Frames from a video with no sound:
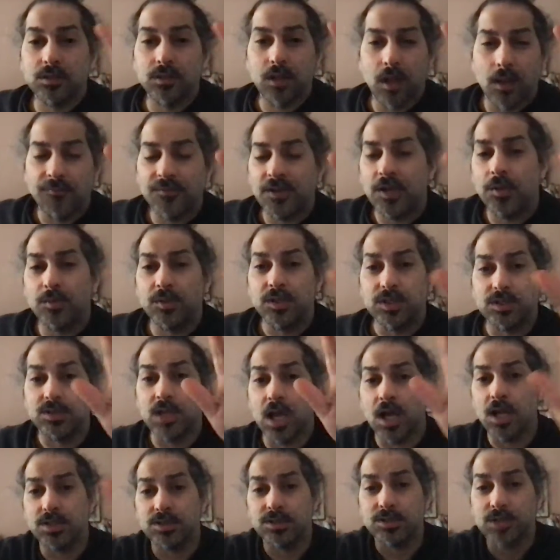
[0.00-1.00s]
I'm fed up with these
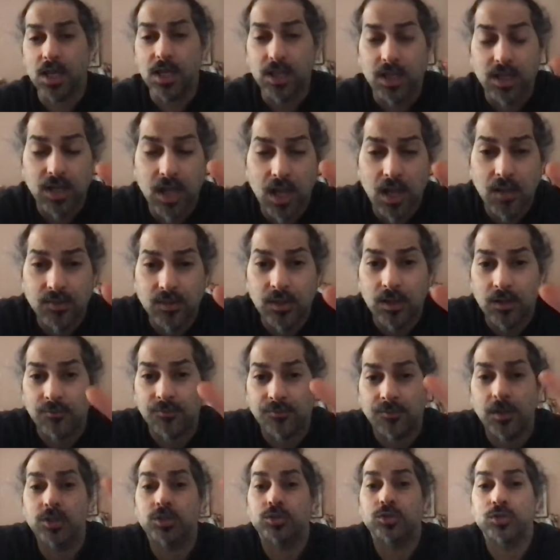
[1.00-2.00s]
guys taking out their
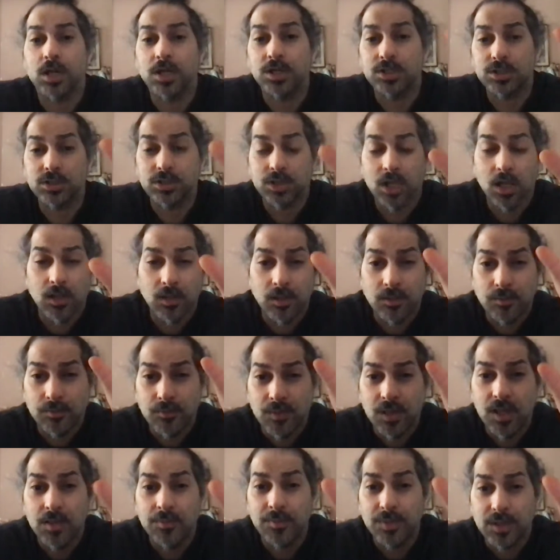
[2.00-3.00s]
frustrations on
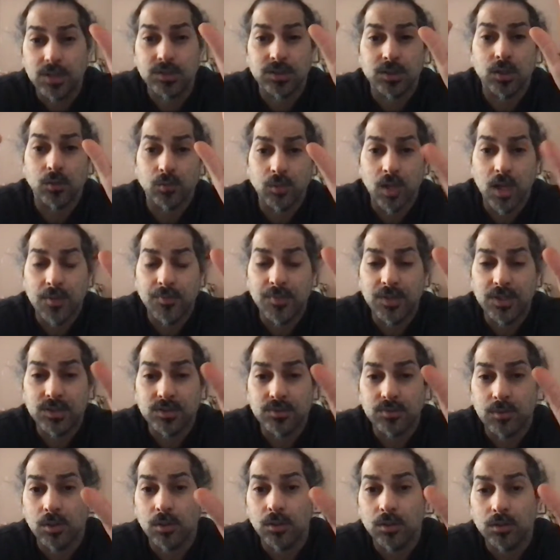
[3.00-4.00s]
me because they're rapists,
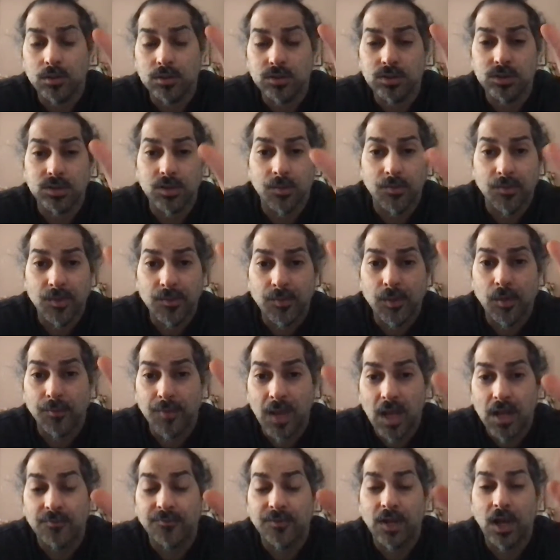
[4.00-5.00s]
murderers, and some of them are
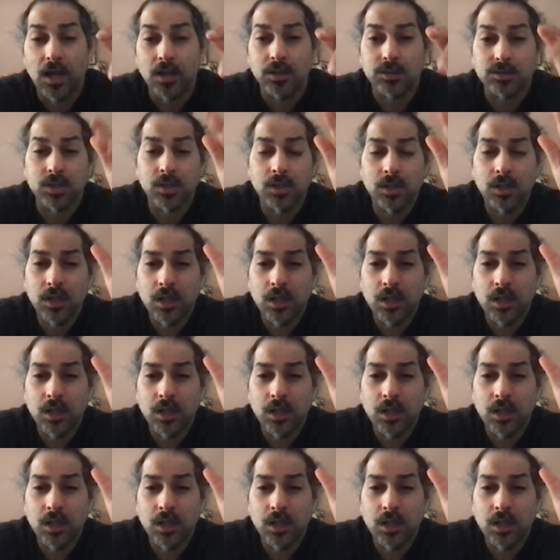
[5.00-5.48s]
pedophiles.